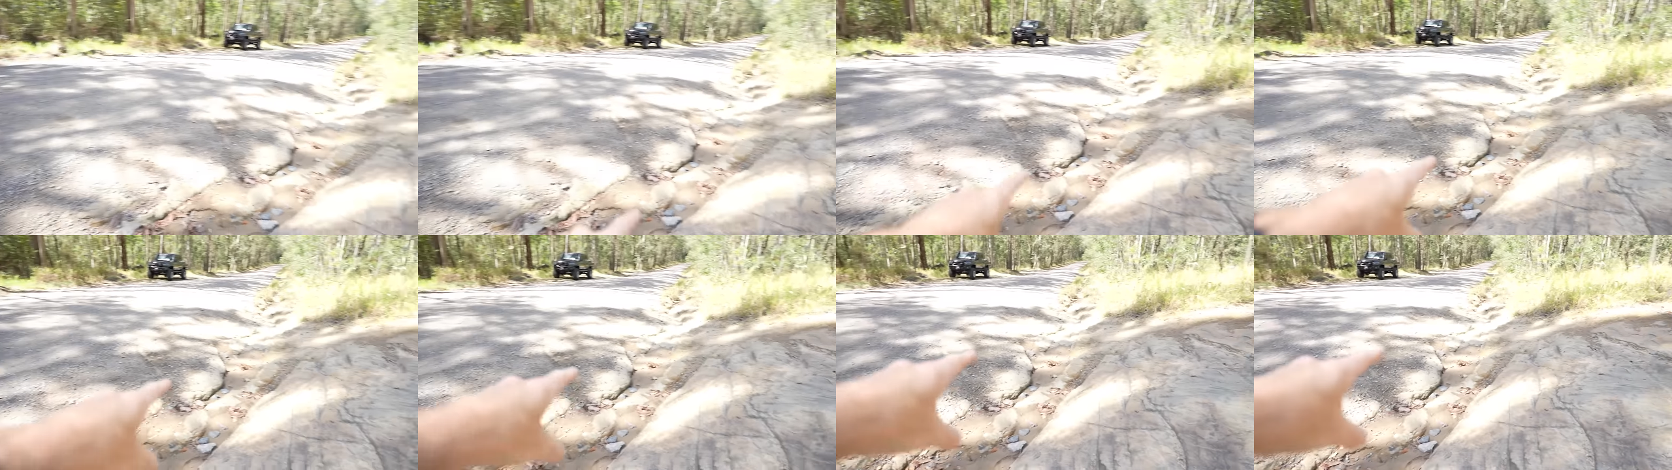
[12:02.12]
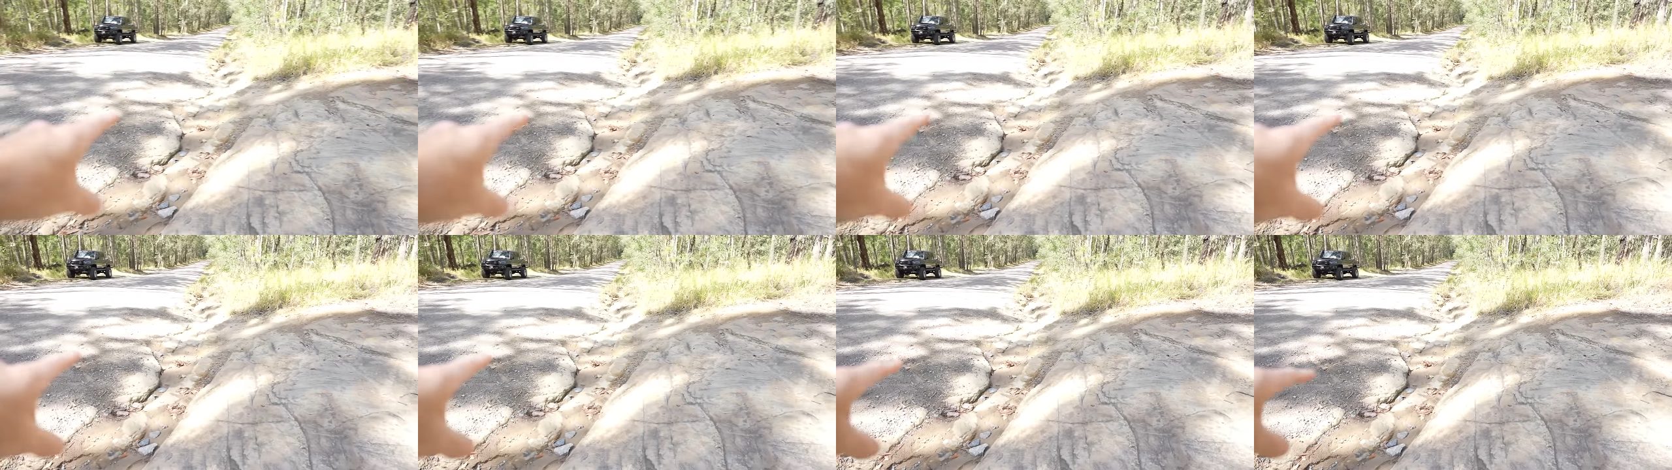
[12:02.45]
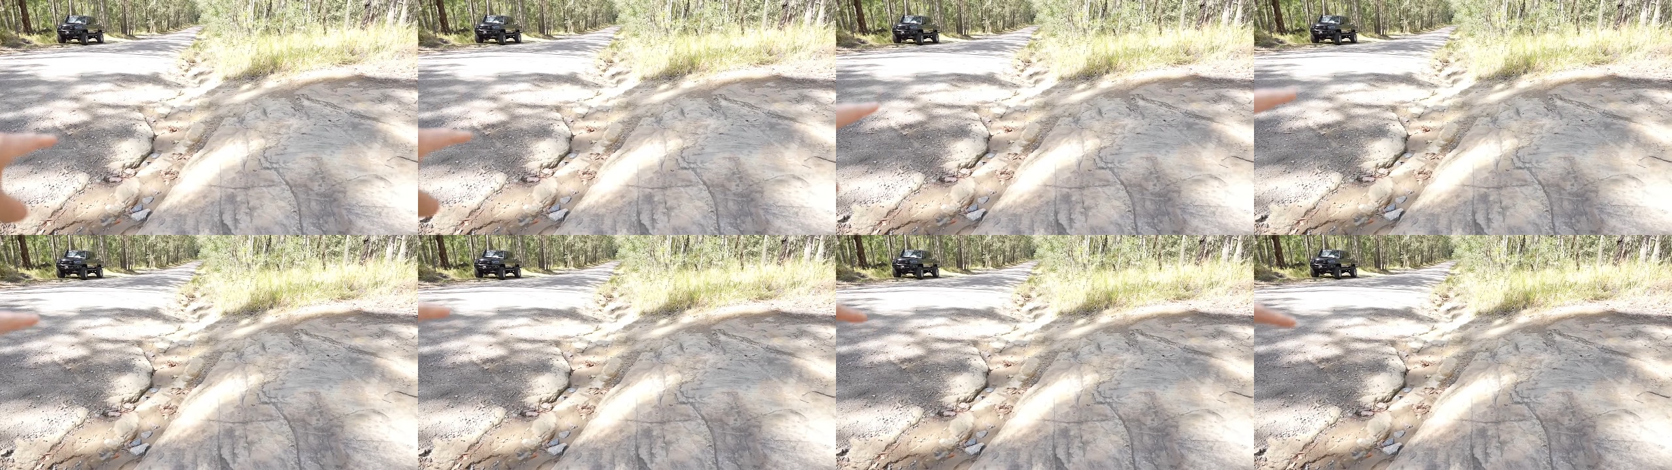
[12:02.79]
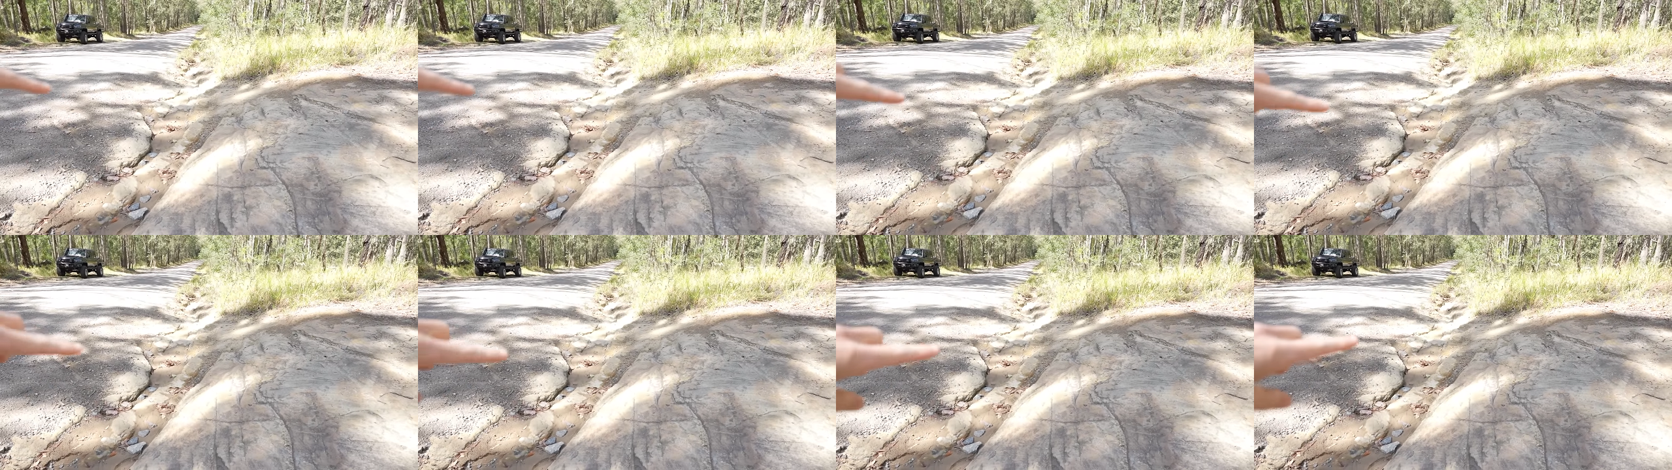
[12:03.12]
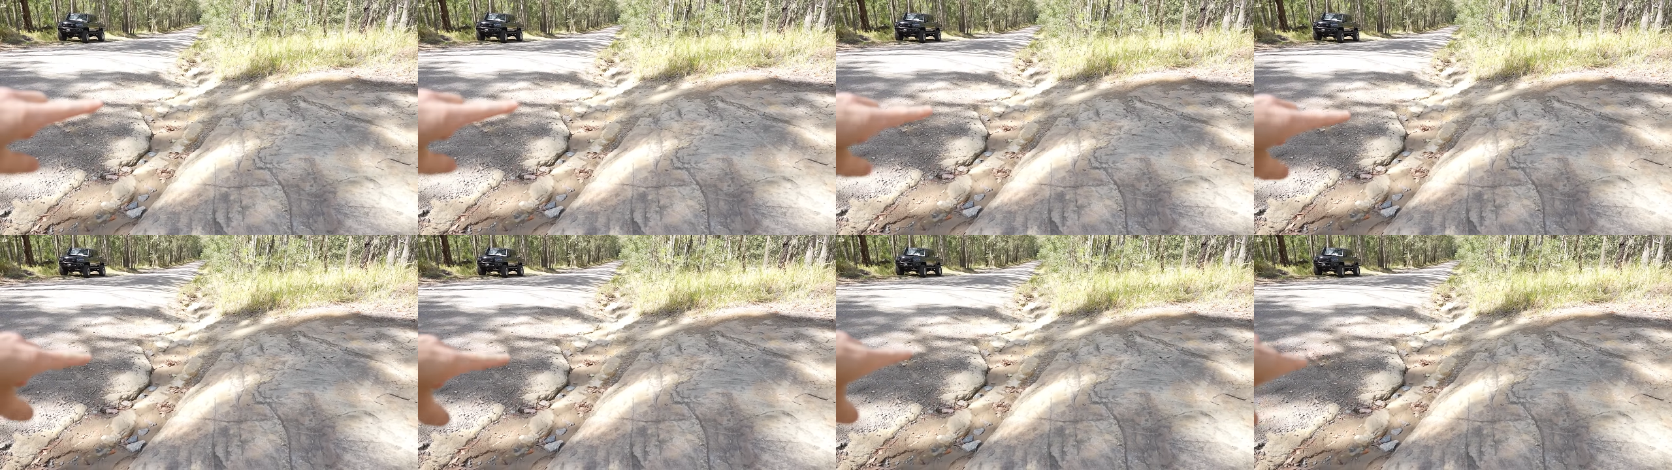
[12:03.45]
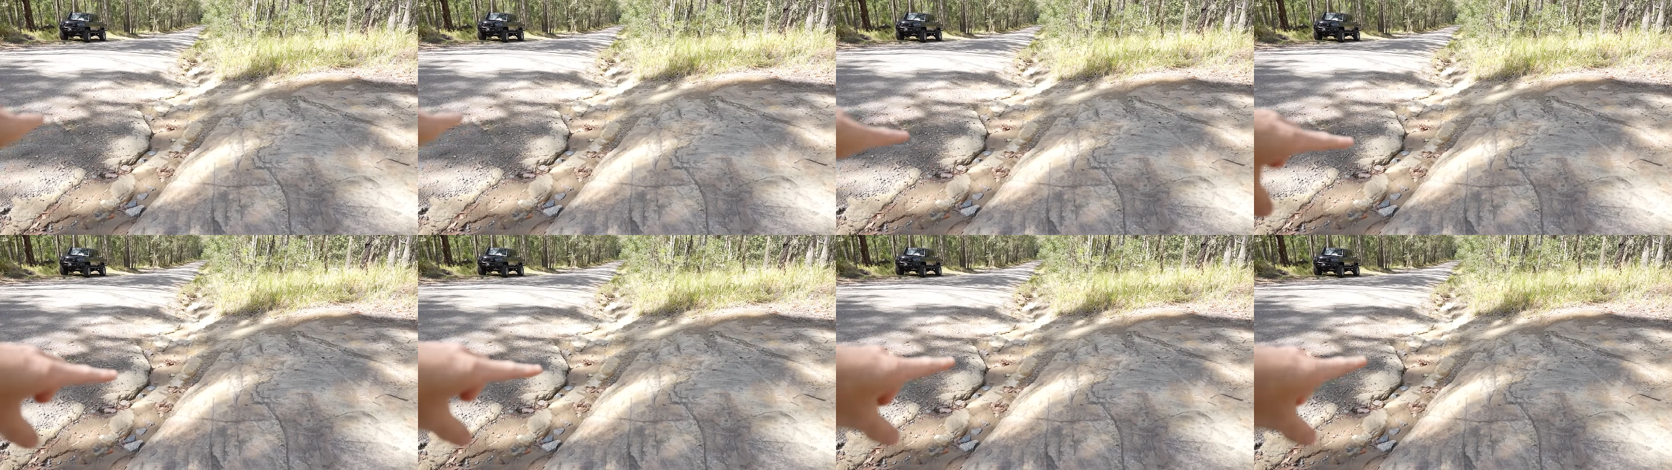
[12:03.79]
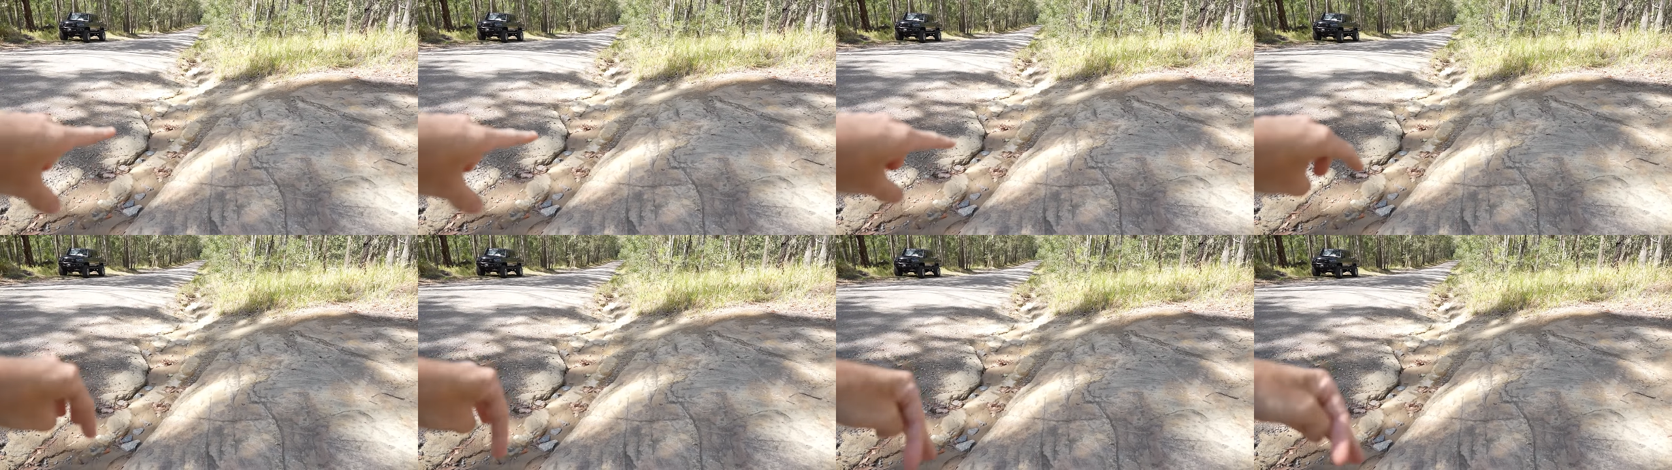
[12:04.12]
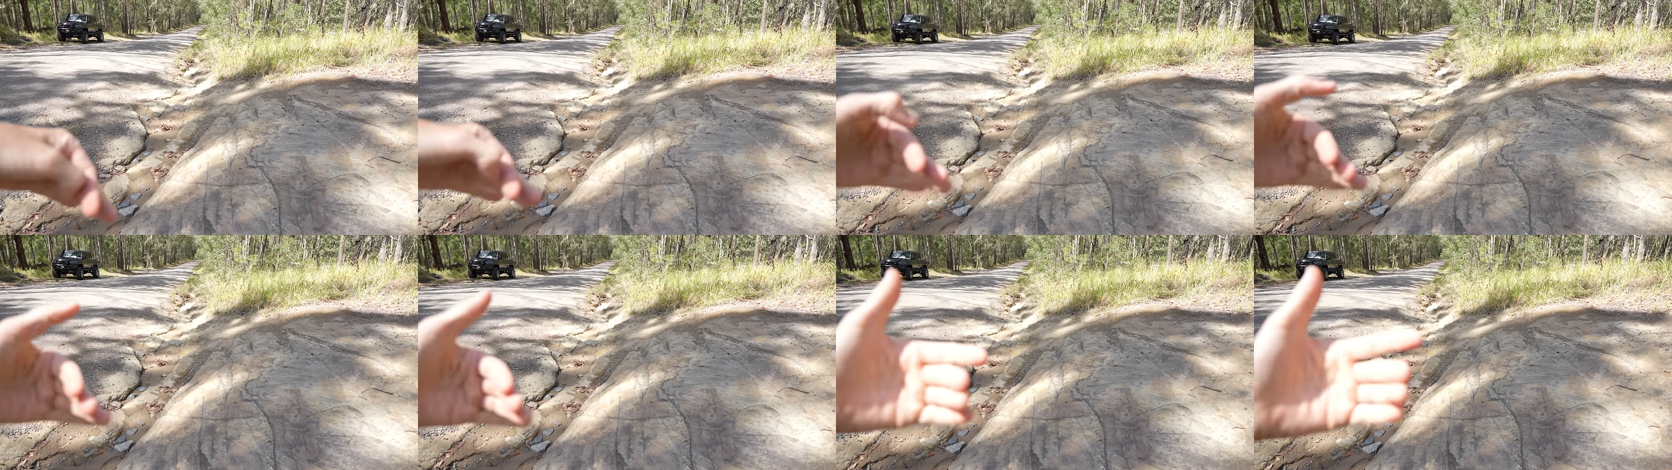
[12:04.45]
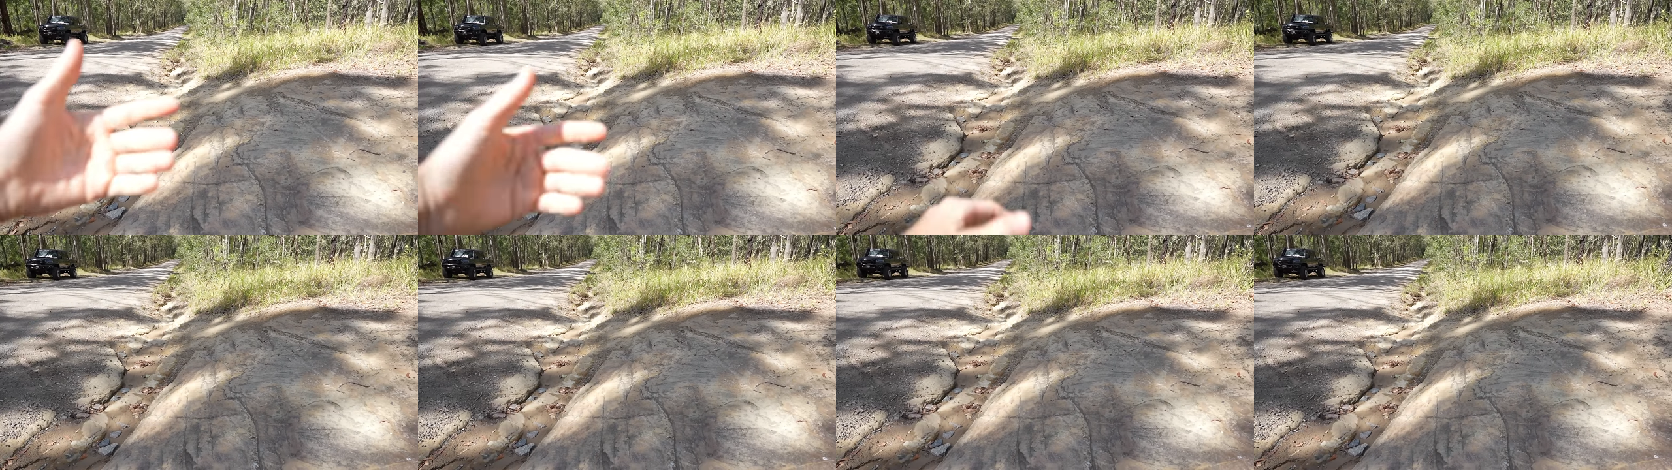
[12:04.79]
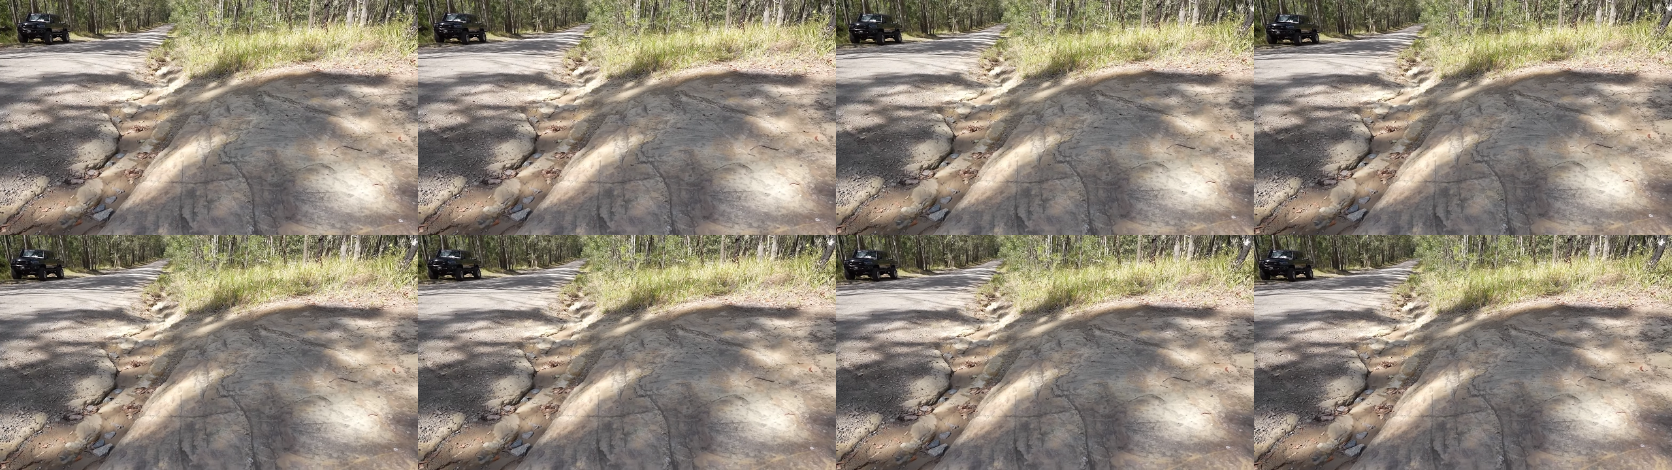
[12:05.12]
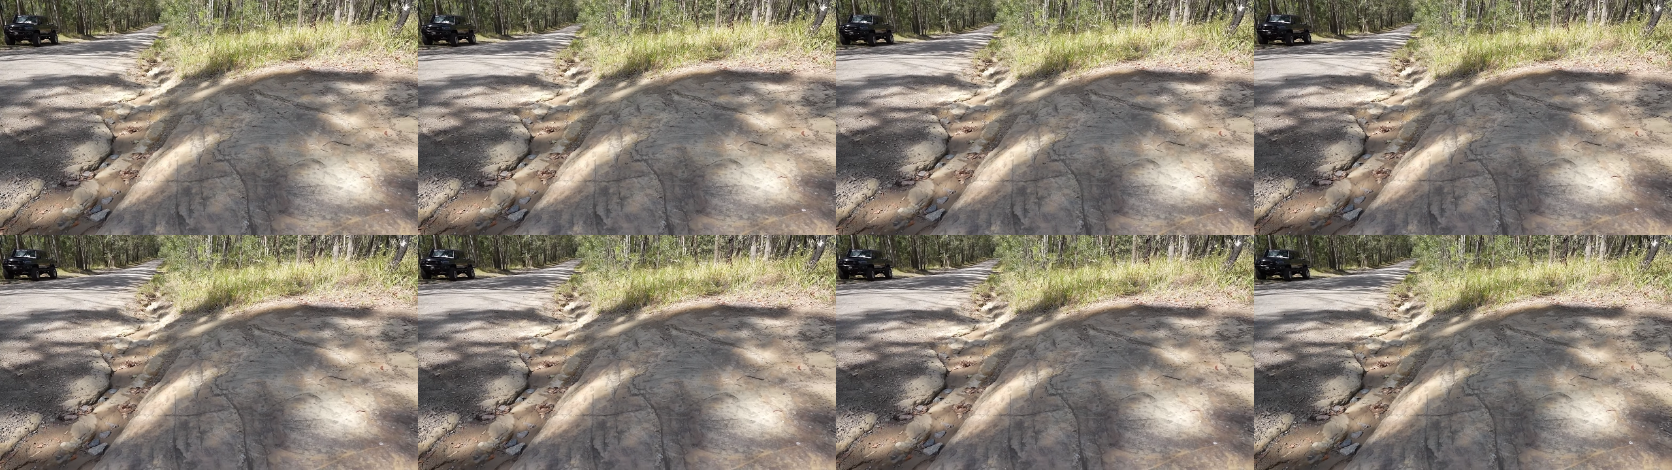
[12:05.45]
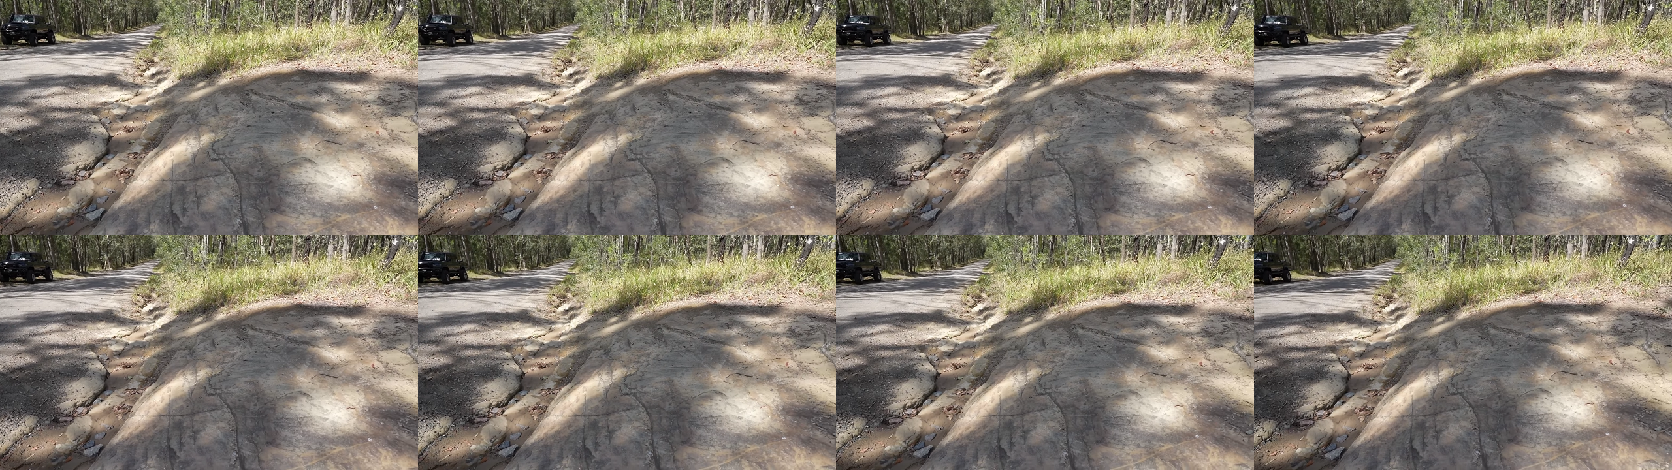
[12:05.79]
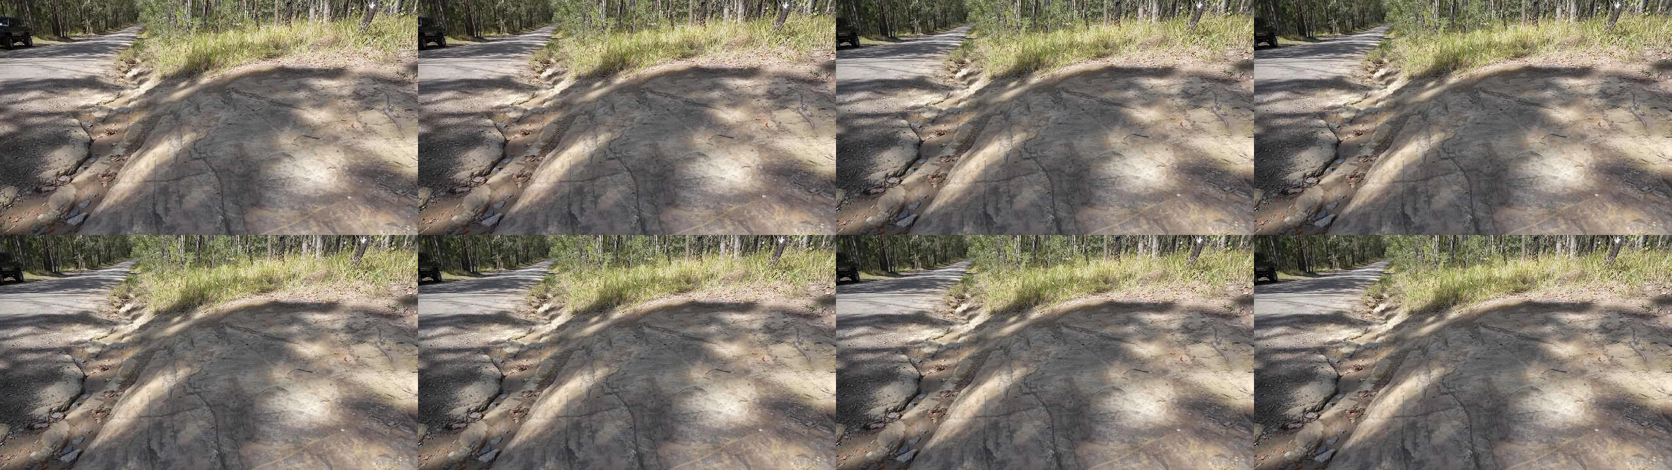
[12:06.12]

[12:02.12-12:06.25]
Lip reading: (no speaker visible)